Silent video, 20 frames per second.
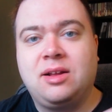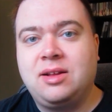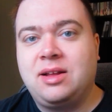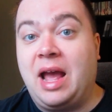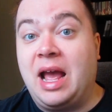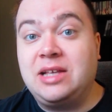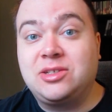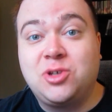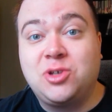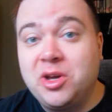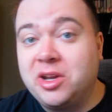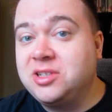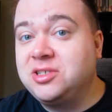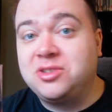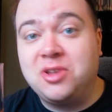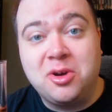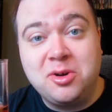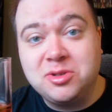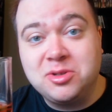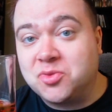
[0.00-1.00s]
as good as
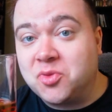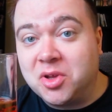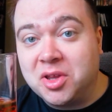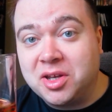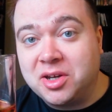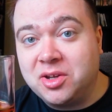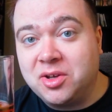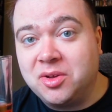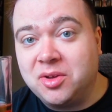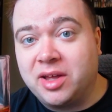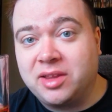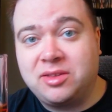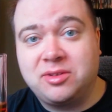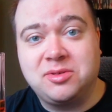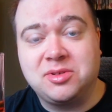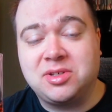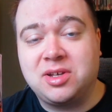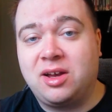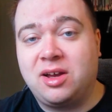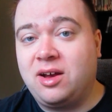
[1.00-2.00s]
those really do, like
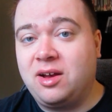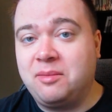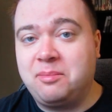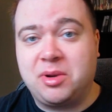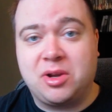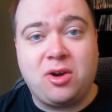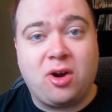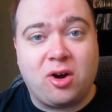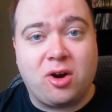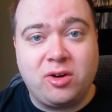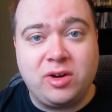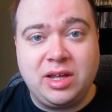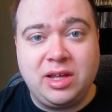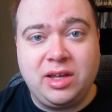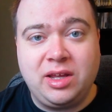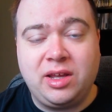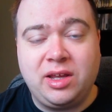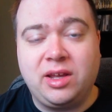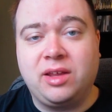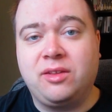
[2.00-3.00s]
those
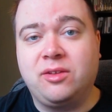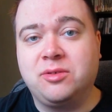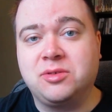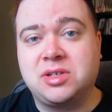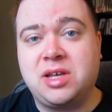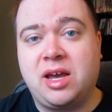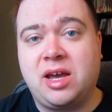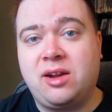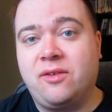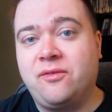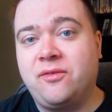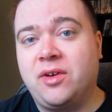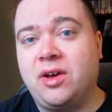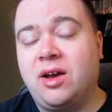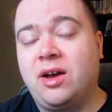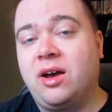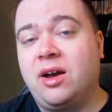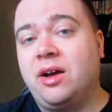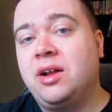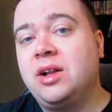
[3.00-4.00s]
Bacardi and those kind
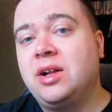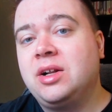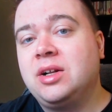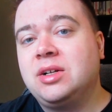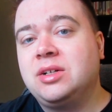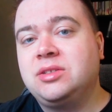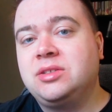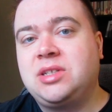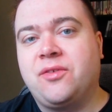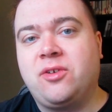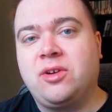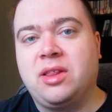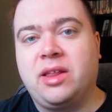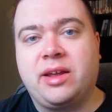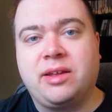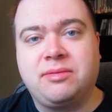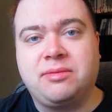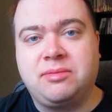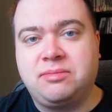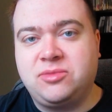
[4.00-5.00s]
of different
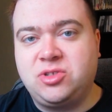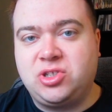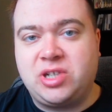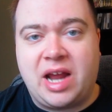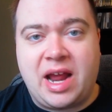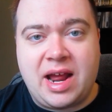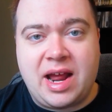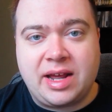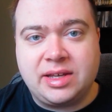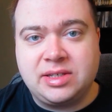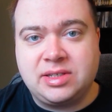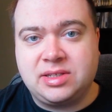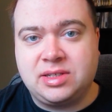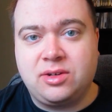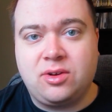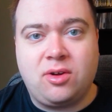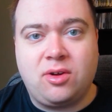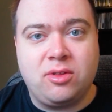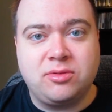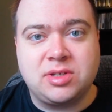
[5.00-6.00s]
like Jacks
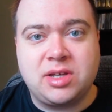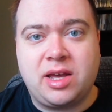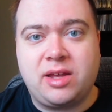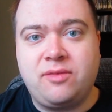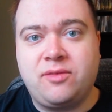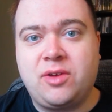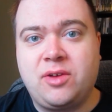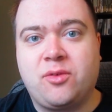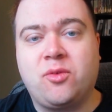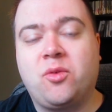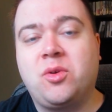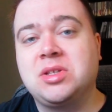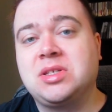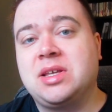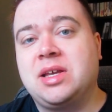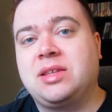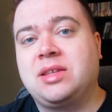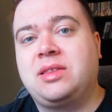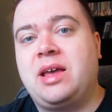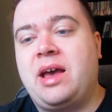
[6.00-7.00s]
and all those kind of different ones
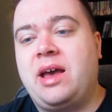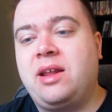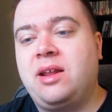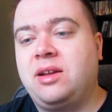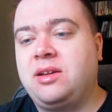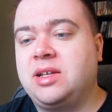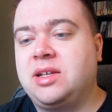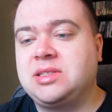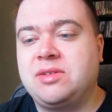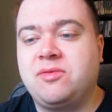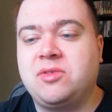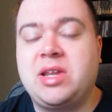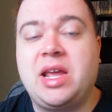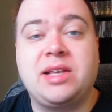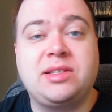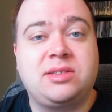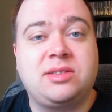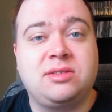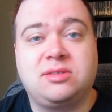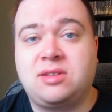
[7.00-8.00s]
like that. It doesn't even
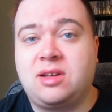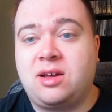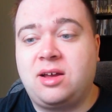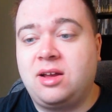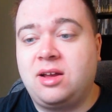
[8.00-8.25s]
taste as